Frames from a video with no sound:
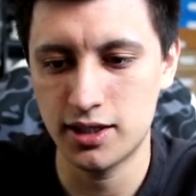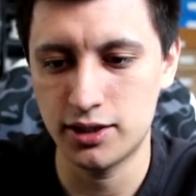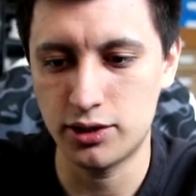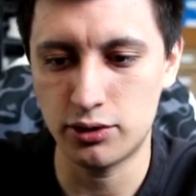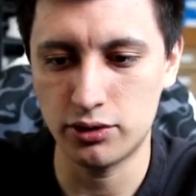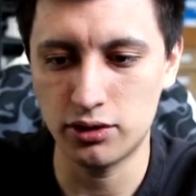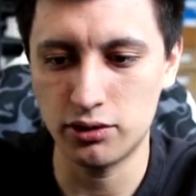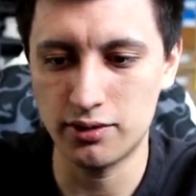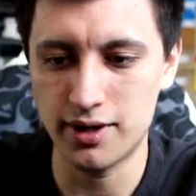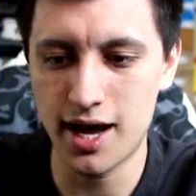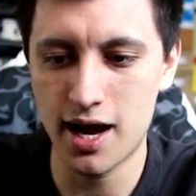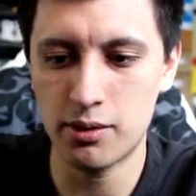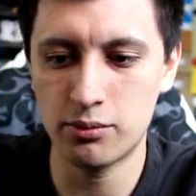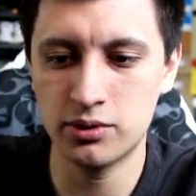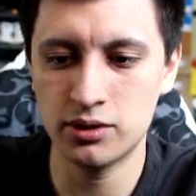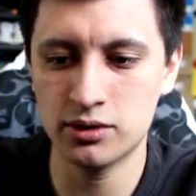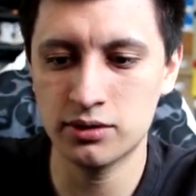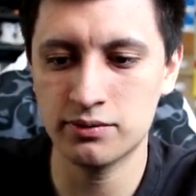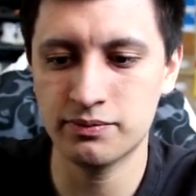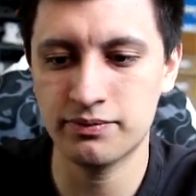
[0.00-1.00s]
don't know that
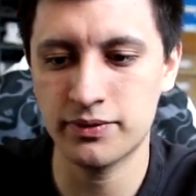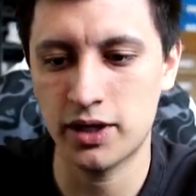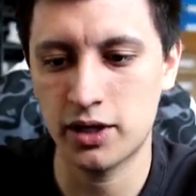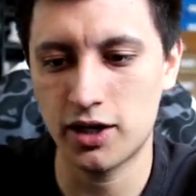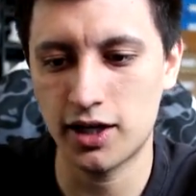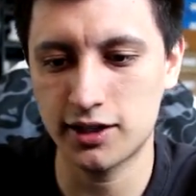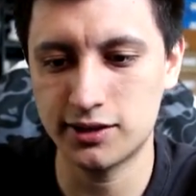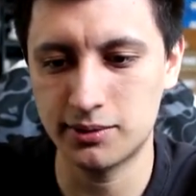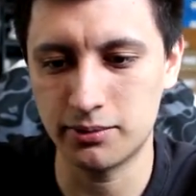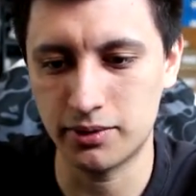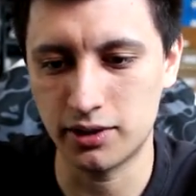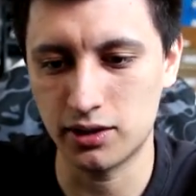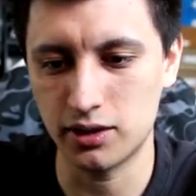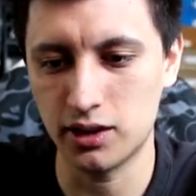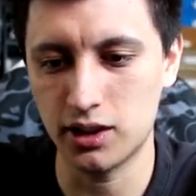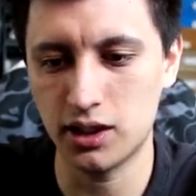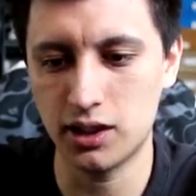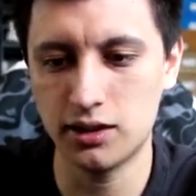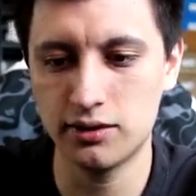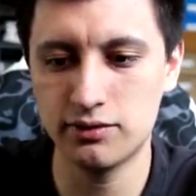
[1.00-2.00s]
one. Got some
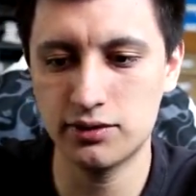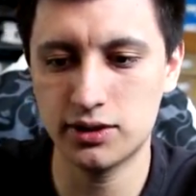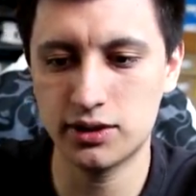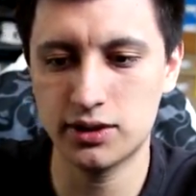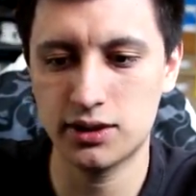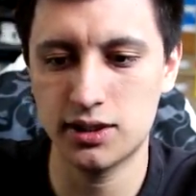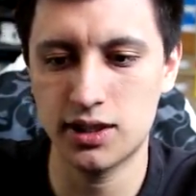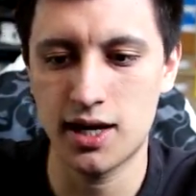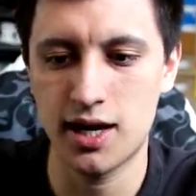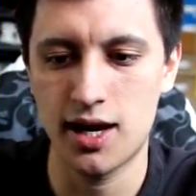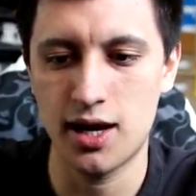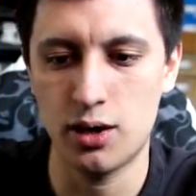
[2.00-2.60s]
gloves.